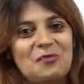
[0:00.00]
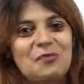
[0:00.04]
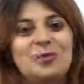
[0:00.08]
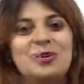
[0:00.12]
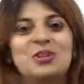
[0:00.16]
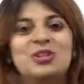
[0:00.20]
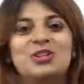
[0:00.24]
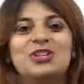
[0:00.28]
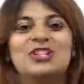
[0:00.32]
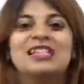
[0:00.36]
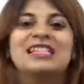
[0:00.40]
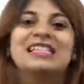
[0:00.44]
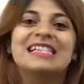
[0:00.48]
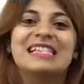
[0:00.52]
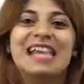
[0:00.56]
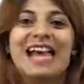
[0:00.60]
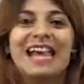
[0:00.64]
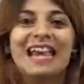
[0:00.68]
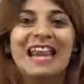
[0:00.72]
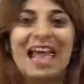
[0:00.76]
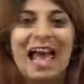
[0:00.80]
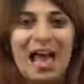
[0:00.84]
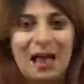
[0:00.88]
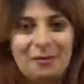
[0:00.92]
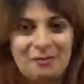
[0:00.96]
which is
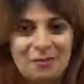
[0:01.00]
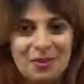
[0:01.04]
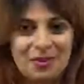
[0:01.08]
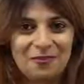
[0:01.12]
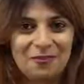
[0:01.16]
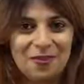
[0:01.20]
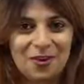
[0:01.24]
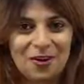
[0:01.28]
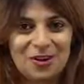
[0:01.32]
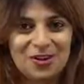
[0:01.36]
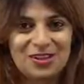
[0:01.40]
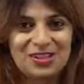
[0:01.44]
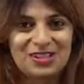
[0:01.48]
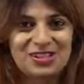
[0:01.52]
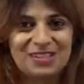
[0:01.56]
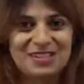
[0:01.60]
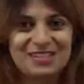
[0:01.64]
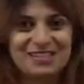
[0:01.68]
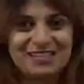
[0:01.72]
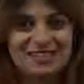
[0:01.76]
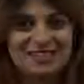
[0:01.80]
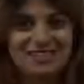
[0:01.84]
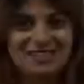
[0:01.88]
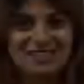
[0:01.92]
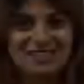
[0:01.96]
an ambivert.